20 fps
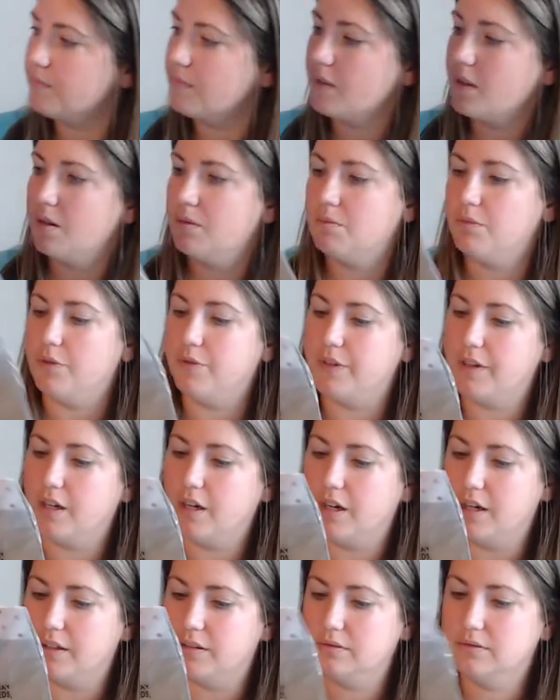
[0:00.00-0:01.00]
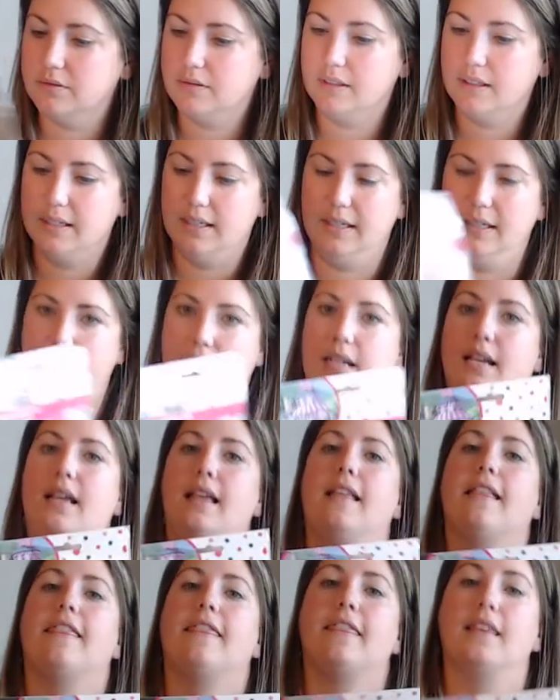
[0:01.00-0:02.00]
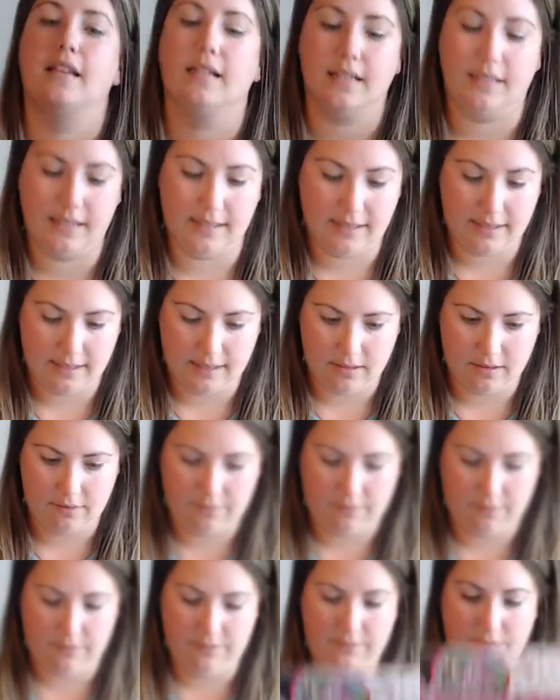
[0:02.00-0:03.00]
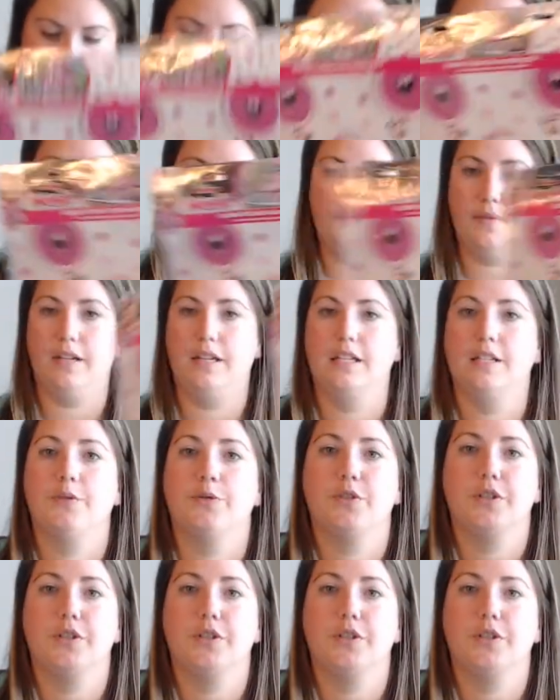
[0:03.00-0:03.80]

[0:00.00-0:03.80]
Moving on. This is for